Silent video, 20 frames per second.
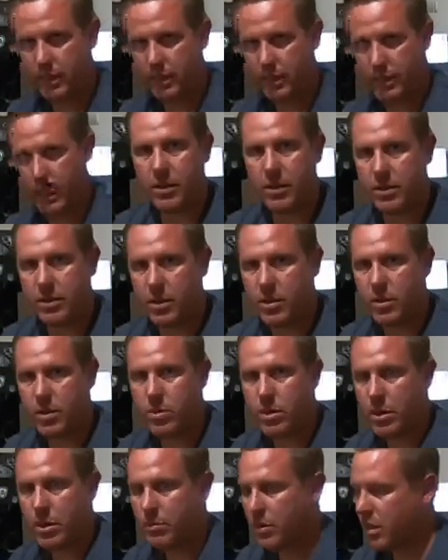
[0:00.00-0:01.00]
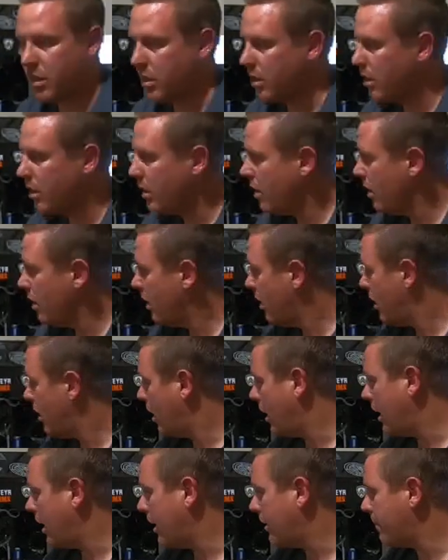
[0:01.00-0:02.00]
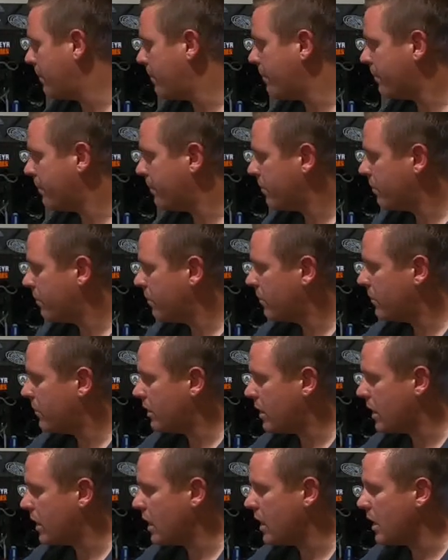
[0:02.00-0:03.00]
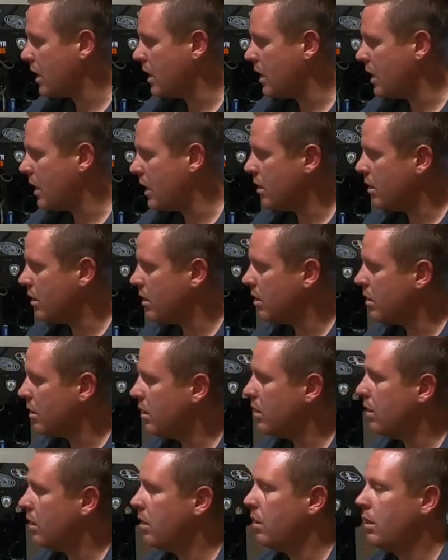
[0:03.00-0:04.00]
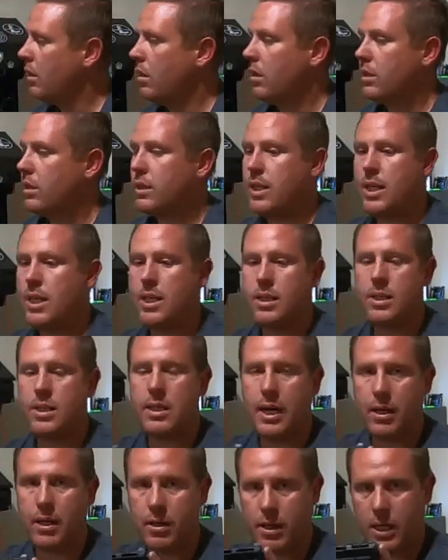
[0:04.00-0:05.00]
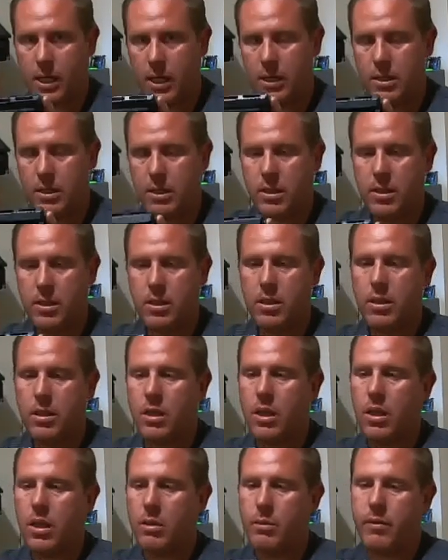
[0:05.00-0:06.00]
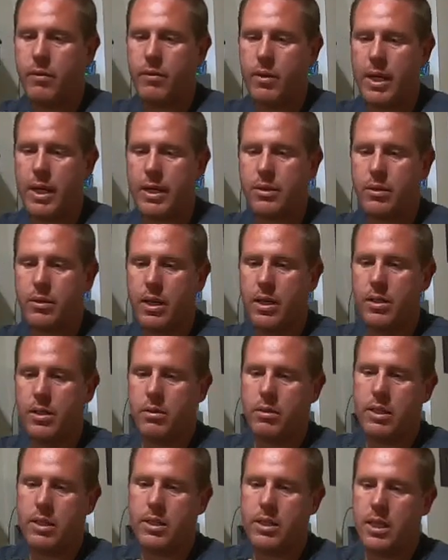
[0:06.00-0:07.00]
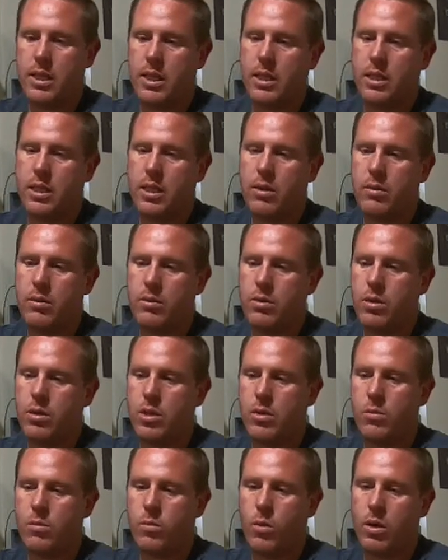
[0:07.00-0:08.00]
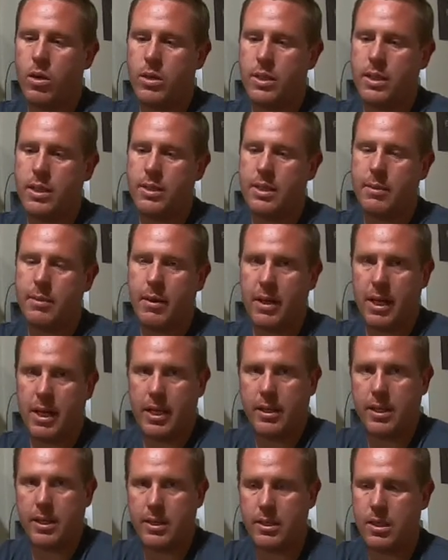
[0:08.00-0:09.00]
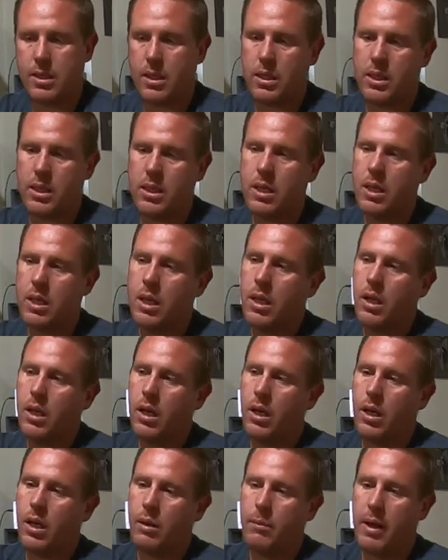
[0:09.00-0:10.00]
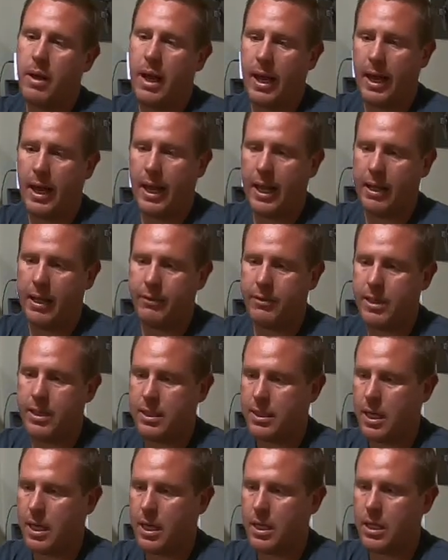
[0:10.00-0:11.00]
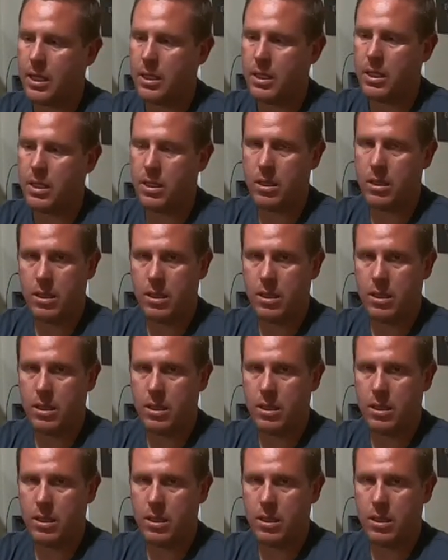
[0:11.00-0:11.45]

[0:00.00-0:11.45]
somebody else will do something. The TN Steyr cuts, if you guys are interested in those, you want to see about getting this done, I have designed